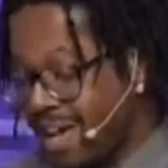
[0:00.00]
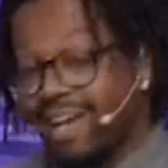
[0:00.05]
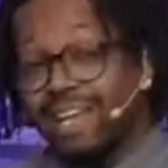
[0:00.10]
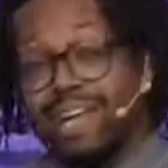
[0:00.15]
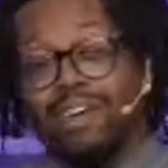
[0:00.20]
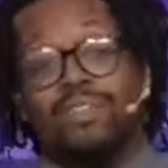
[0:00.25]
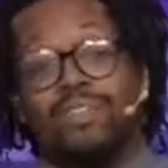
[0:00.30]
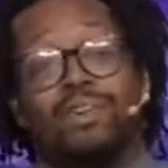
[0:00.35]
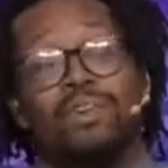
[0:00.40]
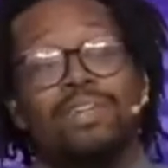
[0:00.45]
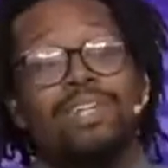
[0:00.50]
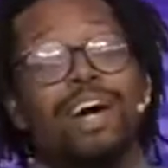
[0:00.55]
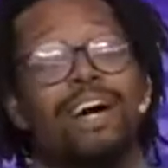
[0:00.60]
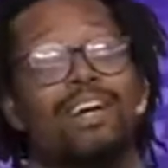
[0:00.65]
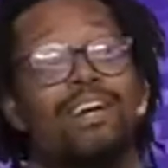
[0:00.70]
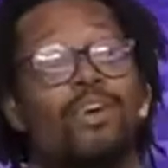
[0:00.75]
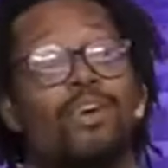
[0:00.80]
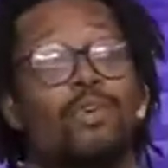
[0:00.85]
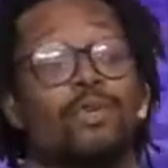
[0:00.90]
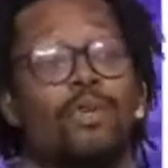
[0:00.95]
And I've heard a
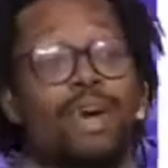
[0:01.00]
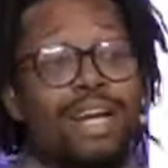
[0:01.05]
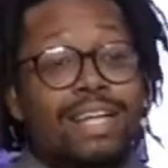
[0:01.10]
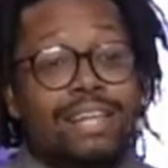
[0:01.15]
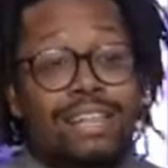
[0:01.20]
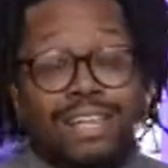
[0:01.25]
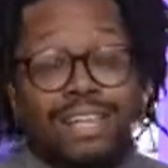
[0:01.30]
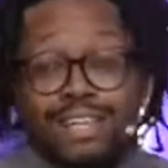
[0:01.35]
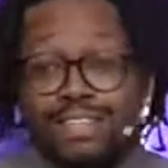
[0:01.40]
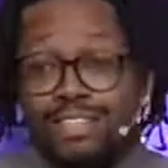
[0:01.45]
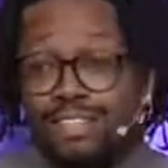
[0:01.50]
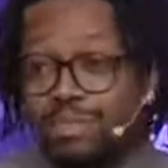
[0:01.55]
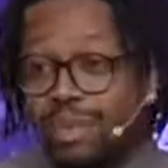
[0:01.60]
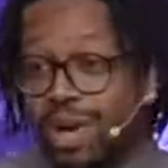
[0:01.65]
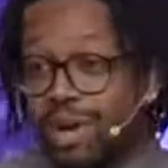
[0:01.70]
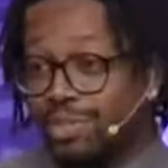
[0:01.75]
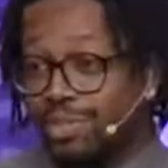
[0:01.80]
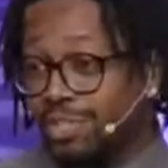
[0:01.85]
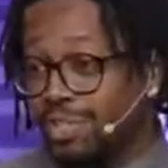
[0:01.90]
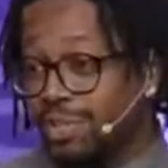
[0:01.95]
lot of great things
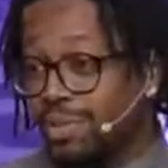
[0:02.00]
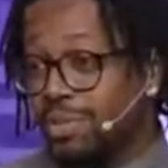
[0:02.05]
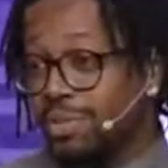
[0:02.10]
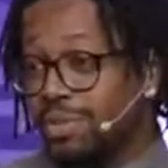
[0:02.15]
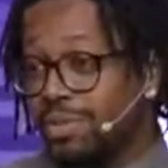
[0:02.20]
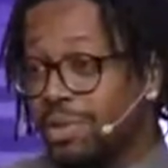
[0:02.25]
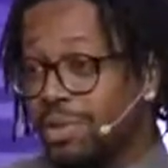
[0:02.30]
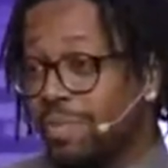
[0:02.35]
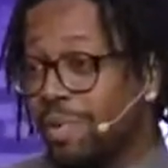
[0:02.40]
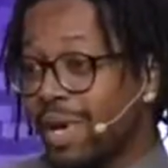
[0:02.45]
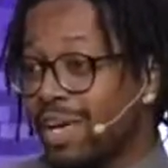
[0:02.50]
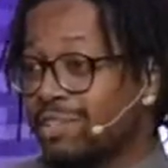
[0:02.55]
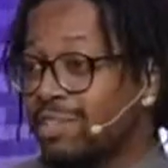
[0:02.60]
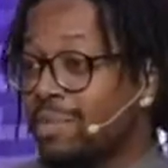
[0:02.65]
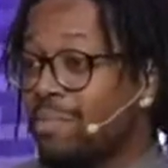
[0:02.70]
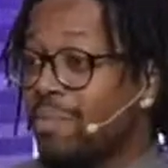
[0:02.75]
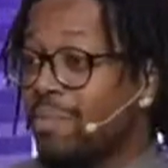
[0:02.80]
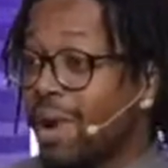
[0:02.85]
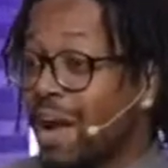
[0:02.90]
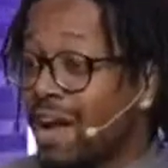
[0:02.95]
about you. Your
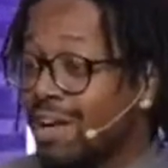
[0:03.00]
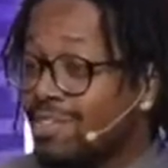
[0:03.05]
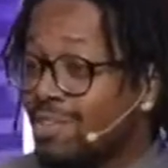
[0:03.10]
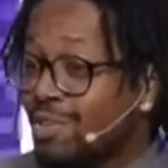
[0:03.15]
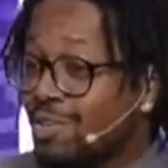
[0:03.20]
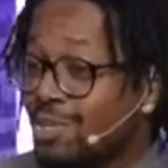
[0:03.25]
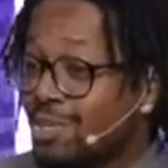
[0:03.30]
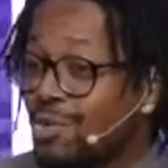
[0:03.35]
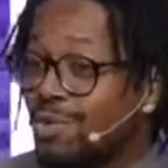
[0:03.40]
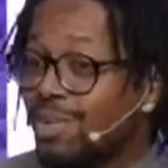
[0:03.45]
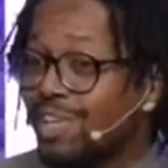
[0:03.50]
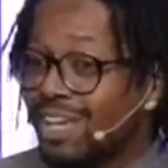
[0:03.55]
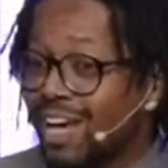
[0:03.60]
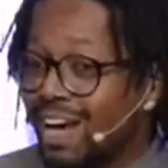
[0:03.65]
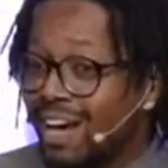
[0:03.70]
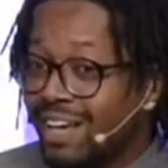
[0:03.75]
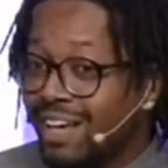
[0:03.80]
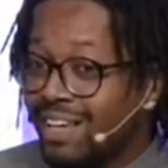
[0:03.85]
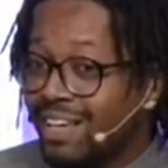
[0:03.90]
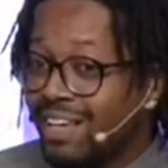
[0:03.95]
pastor brags on you a
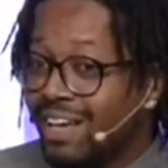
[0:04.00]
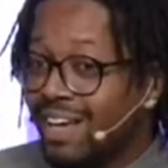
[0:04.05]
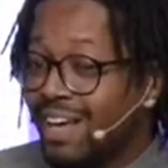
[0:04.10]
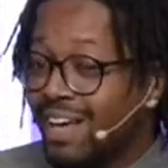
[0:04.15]
lot.